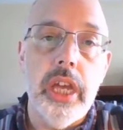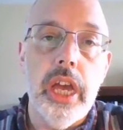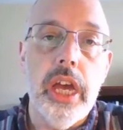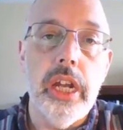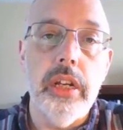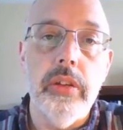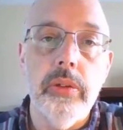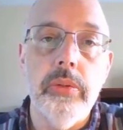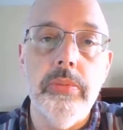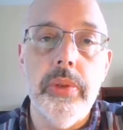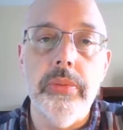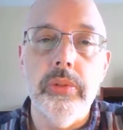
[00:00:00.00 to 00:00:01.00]
end of the
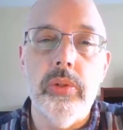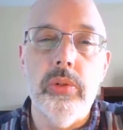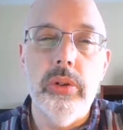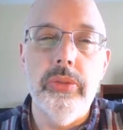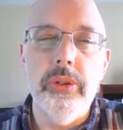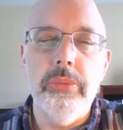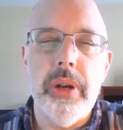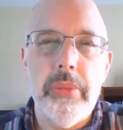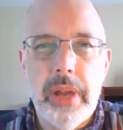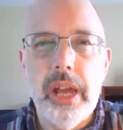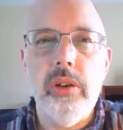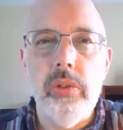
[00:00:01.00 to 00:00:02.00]
biblical worldview, but I'm
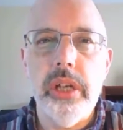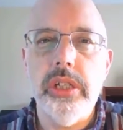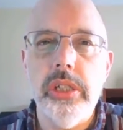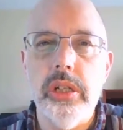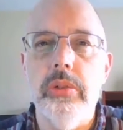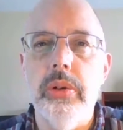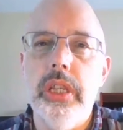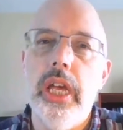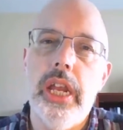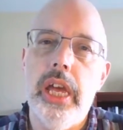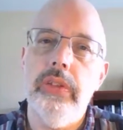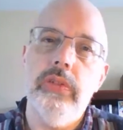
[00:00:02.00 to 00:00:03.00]
not quite sure what
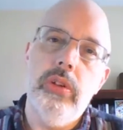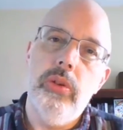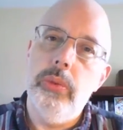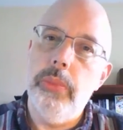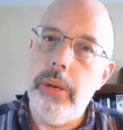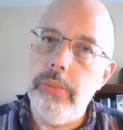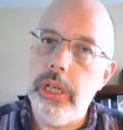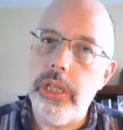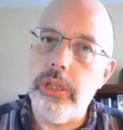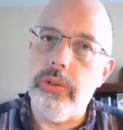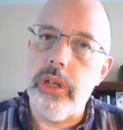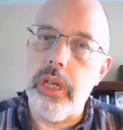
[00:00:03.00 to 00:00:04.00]
that has to do with my
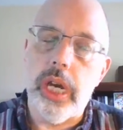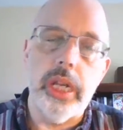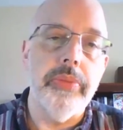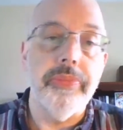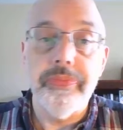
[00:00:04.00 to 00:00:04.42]
ministry yet.